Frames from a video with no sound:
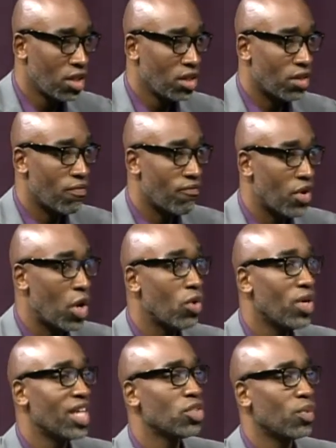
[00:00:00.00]
The
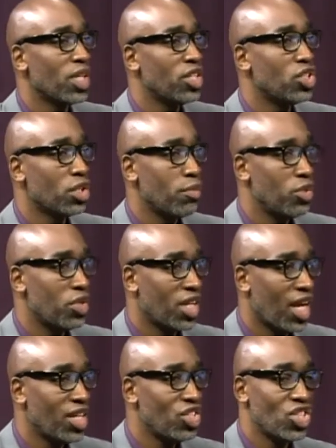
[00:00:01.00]
phone as it relates to
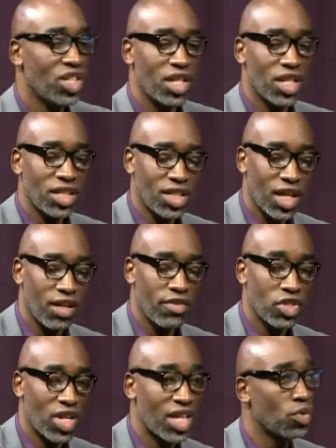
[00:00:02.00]
communication, and the
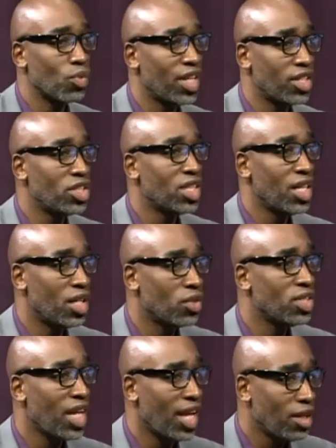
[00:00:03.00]
television as it relates to
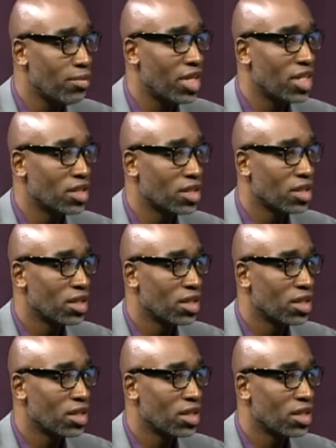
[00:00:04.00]
entertainment.